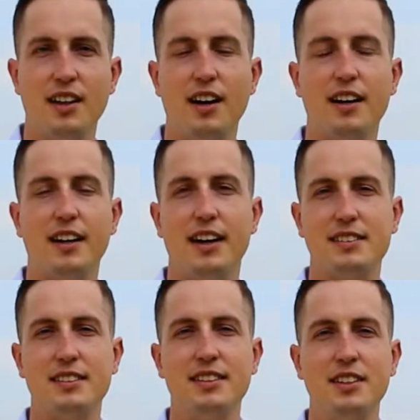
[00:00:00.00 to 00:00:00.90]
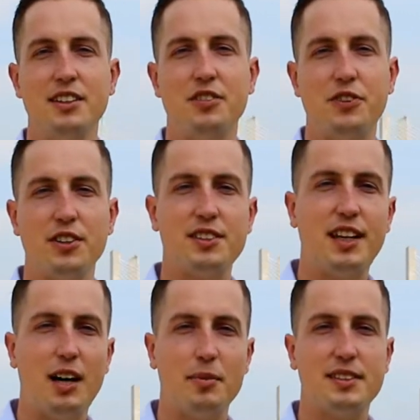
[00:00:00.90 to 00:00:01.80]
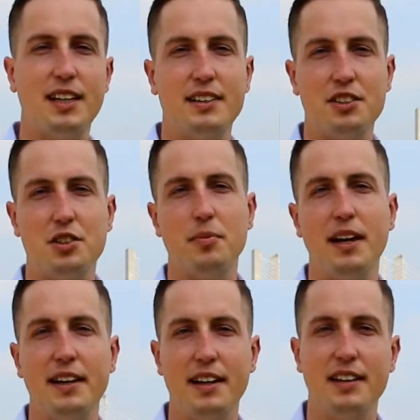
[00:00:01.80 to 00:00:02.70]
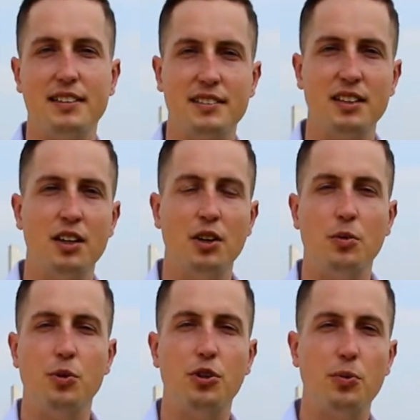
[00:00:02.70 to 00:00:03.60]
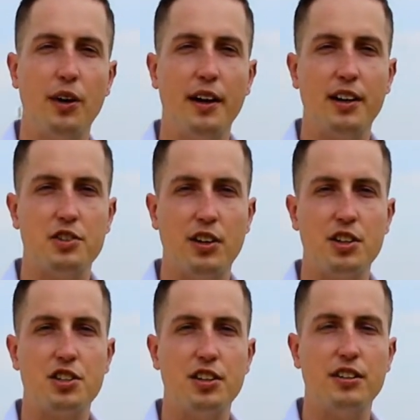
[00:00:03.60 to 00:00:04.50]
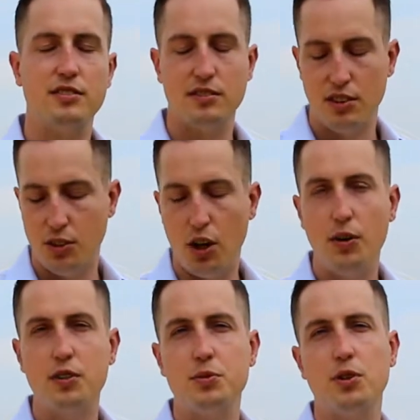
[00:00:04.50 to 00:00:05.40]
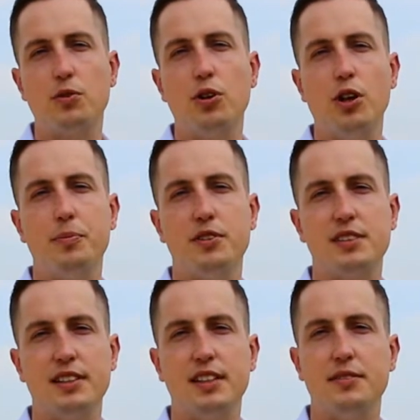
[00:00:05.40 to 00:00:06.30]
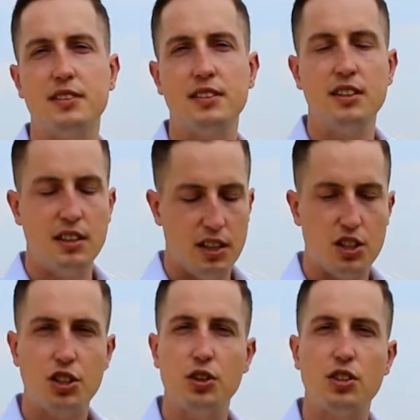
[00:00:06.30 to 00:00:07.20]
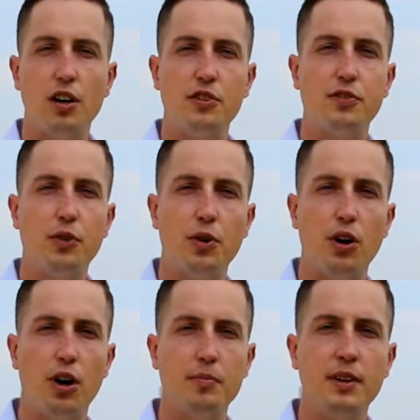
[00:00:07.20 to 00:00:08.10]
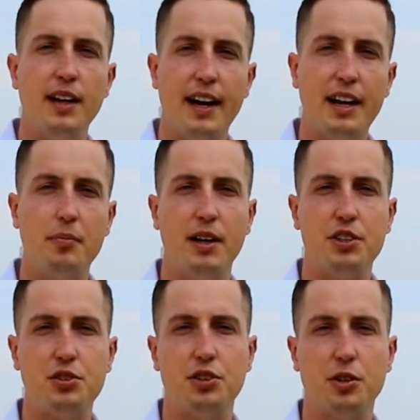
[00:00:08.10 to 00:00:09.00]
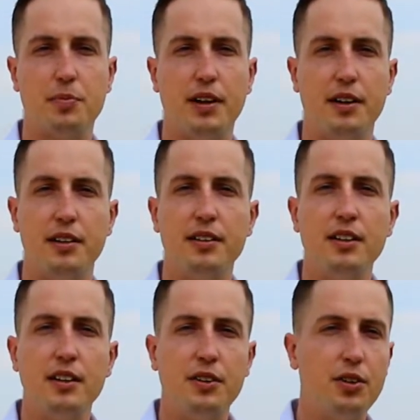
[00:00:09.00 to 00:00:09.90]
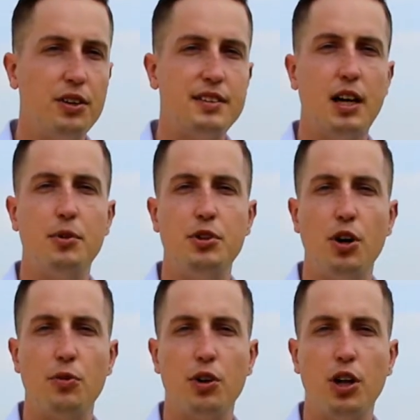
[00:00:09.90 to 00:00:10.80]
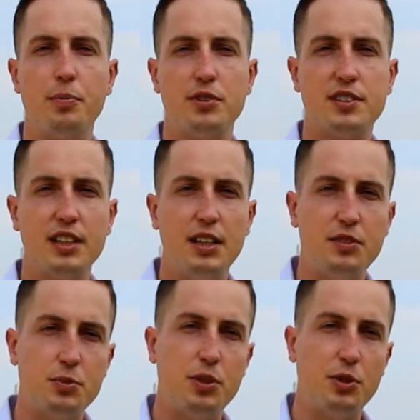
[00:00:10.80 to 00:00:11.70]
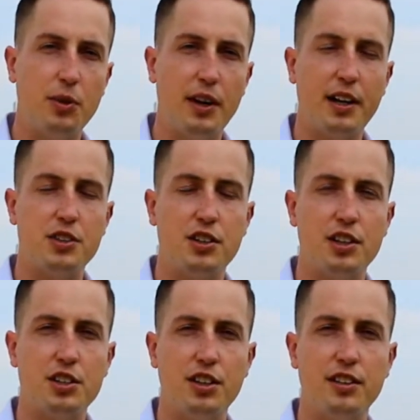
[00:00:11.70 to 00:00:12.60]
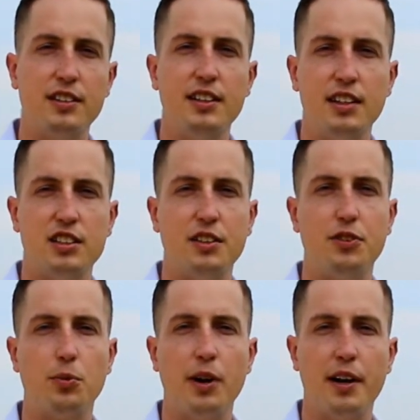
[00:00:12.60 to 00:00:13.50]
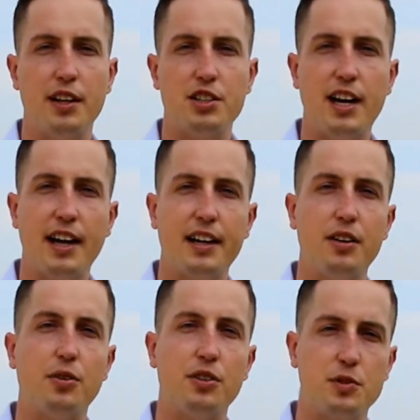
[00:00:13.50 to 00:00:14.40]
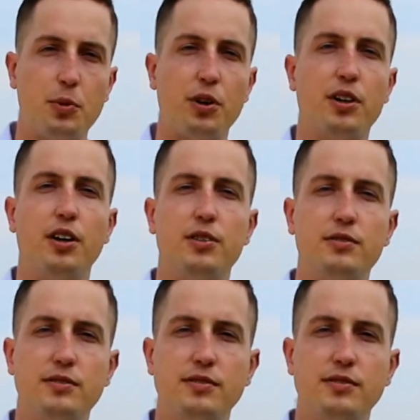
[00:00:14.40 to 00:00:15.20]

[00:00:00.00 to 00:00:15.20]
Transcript: All right, guys, the first style mistake that you're making is when you're wearing a dress shirt, you always wanna roll up your sleeves. It shows off your forearm and it makes you look better. The only time you don't roll up your sleeves when you're wearing a dress shirt is if you're wearing a jacket or a sport coat.